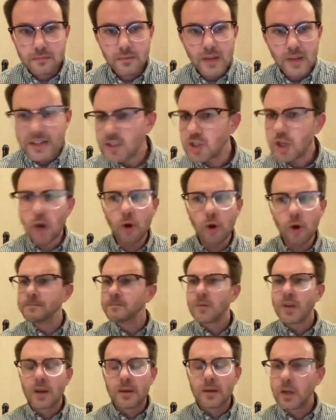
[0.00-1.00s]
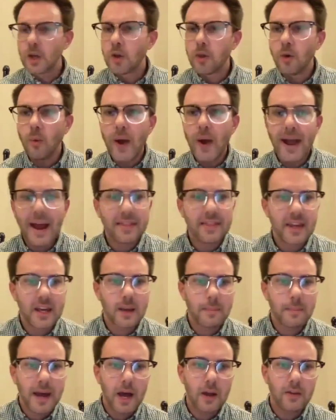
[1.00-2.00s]
And so, the way I think
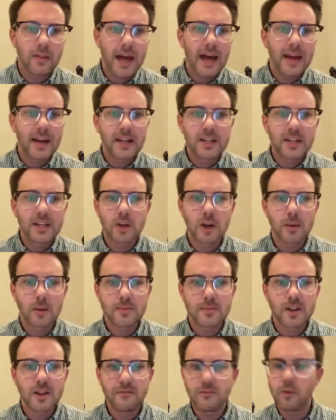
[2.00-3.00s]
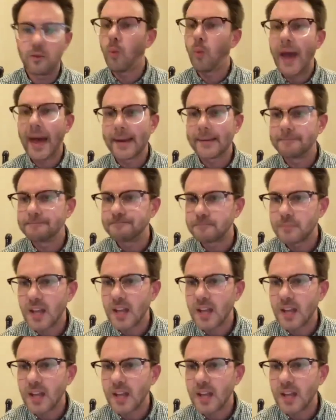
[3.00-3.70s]
about that in terms of the when,